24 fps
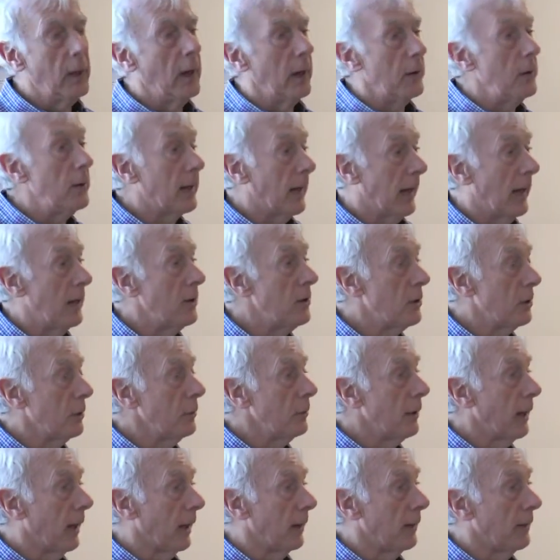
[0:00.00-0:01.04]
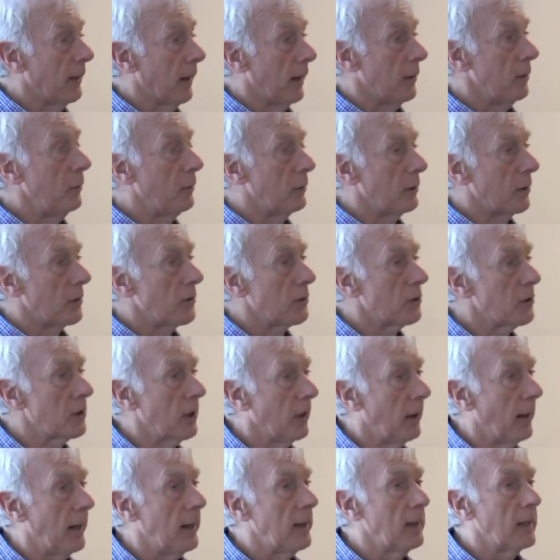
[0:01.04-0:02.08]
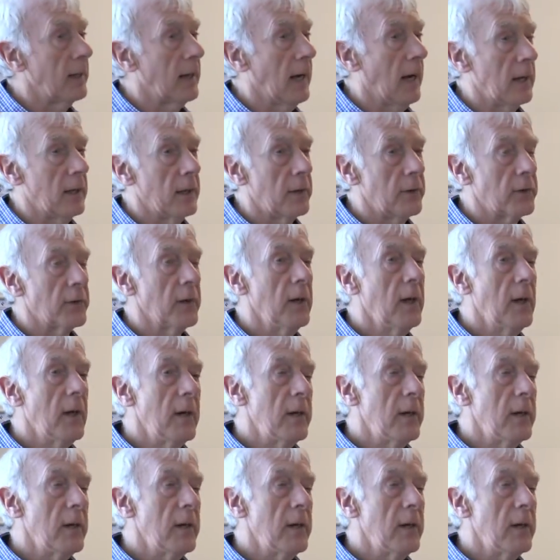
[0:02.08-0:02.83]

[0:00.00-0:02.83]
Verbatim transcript: And you can do yeah, that. You can assign colours